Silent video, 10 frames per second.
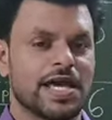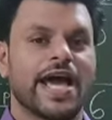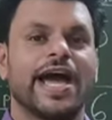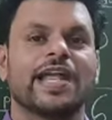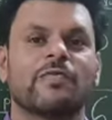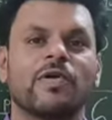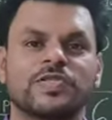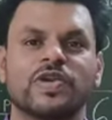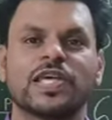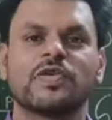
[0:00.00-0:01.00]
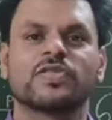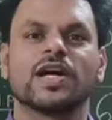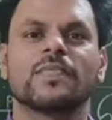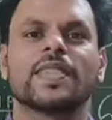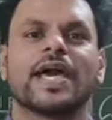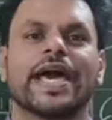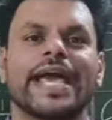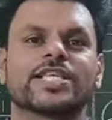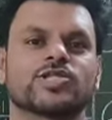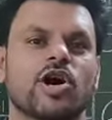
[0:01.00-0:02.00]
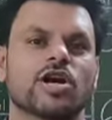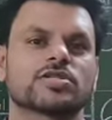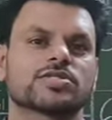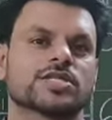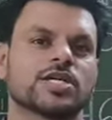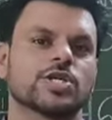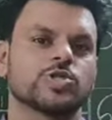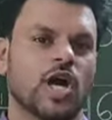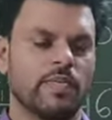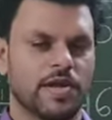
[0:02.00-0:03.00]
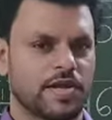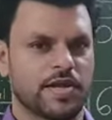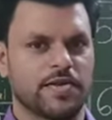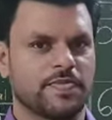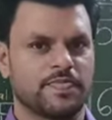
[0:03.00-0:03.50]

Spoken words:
and which will give the exact geometry.